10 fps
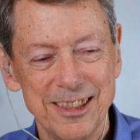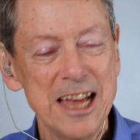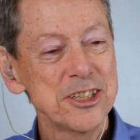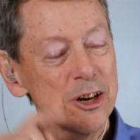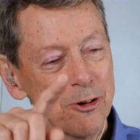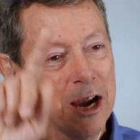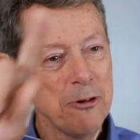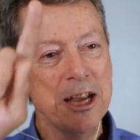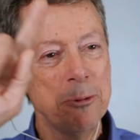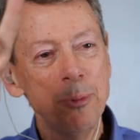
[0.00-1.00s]
That's it a great
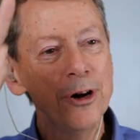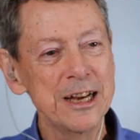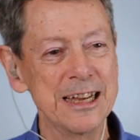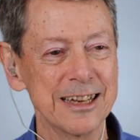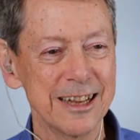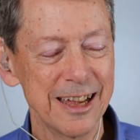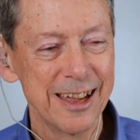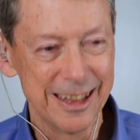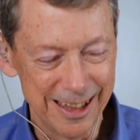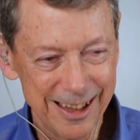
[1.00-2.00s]
way to put it.
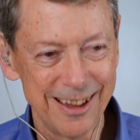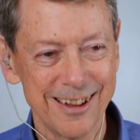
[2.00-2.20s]
change yeah. of